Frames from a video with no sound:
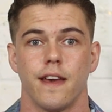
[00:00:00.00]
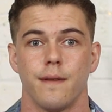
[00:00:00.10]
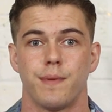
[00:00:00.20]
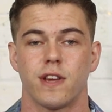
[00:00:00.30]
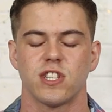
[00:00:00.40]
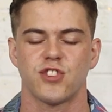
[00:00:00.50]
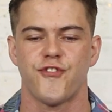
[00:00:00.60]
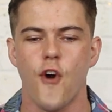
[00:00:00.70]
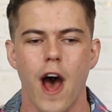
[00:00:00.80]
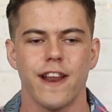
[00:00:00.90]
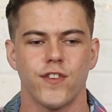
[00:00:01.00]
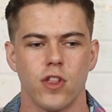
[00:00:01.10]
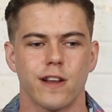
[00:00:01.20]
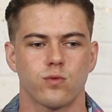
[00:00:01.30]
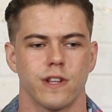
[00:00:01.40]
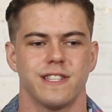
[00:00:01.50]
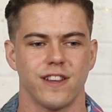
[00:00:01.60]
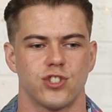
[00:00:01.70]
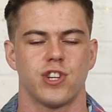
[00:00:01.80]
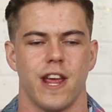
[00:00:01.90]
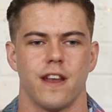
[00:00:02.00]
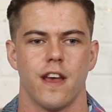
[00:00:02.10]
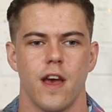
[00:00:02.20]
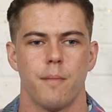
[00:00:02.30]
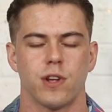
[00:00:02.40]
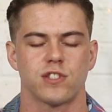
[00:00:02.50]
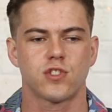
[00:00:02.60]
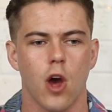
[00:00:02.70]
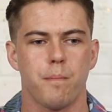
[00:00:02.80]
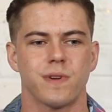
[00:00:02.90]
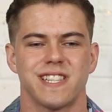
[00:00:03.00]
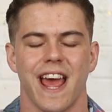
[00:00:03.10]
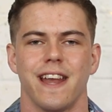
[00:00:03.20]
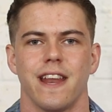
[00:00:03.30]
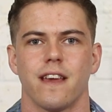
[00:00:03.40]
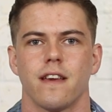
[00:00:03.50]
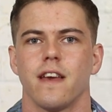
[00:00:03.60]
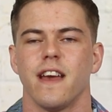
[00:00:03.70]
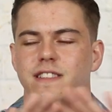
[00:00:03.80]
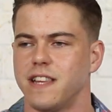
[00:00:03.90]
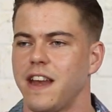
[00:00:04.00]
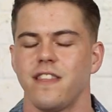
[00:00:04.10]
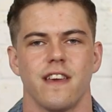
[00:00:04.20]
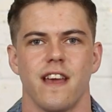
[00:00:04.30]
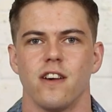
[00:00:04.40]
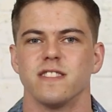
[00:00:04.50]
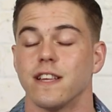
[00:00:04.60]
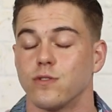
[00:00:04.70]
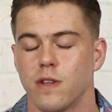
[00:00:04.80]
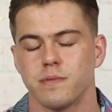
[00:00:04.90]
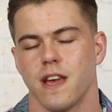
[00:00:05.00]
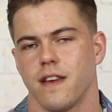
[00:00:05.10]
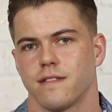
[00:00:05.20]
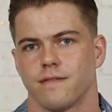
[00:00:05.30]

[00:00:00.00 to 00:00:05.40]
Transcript: Because it's fine if you like watered down shit, but stop pretending it's anything else. That's all I'm saying.